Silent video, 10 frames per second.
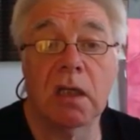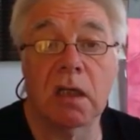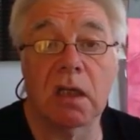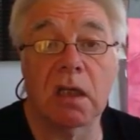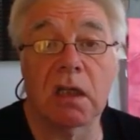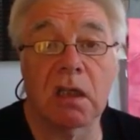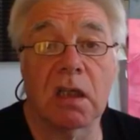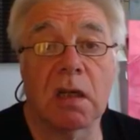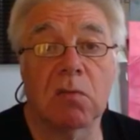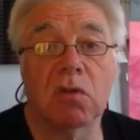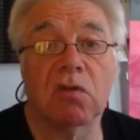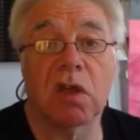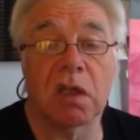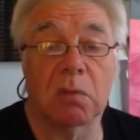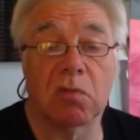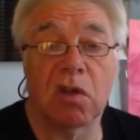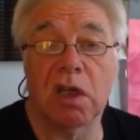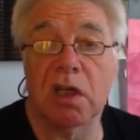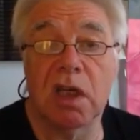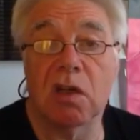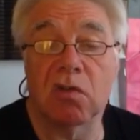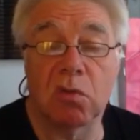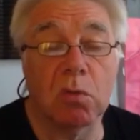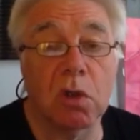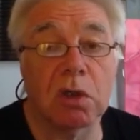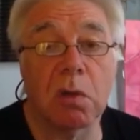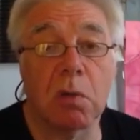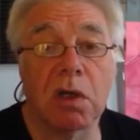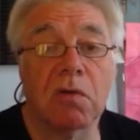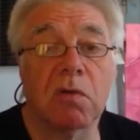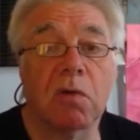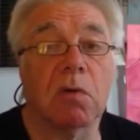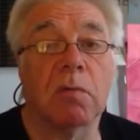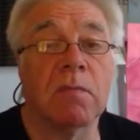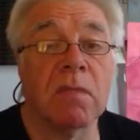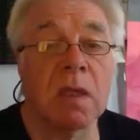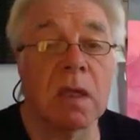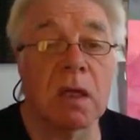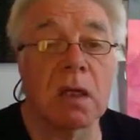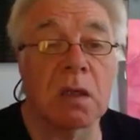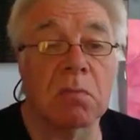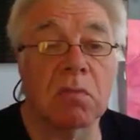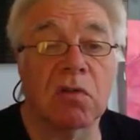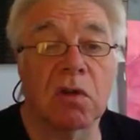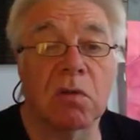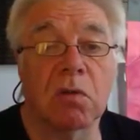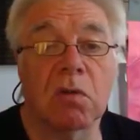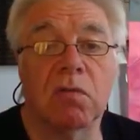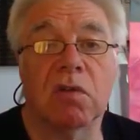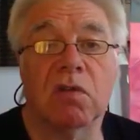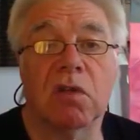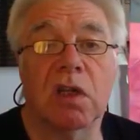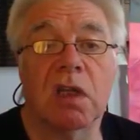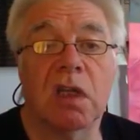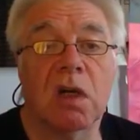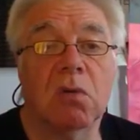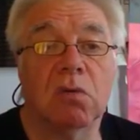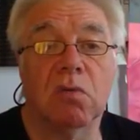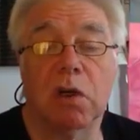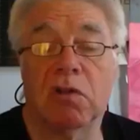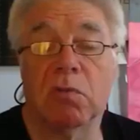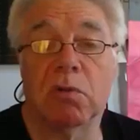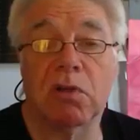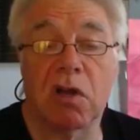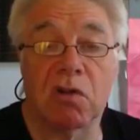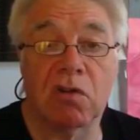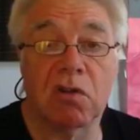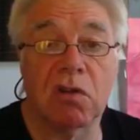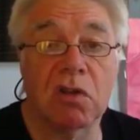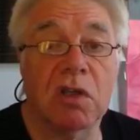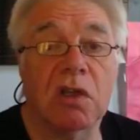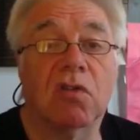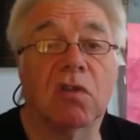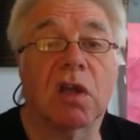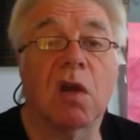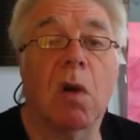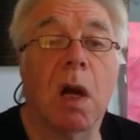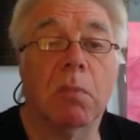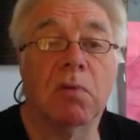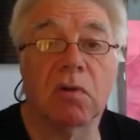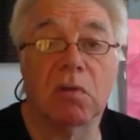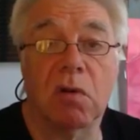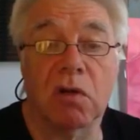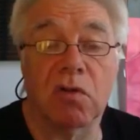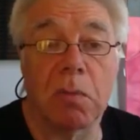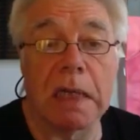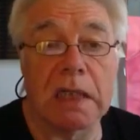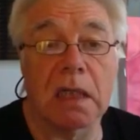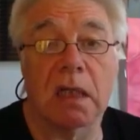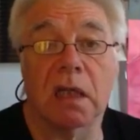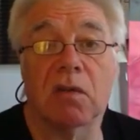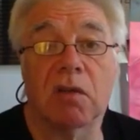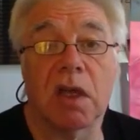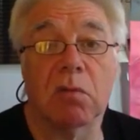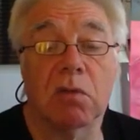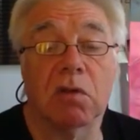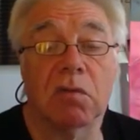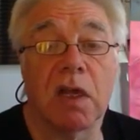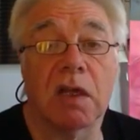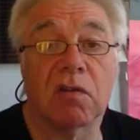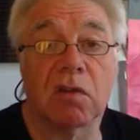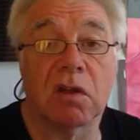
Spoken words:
that would take them 10 years to work their way through. So obviously, the old rate of production needs to go up quite dramatically to get rid of that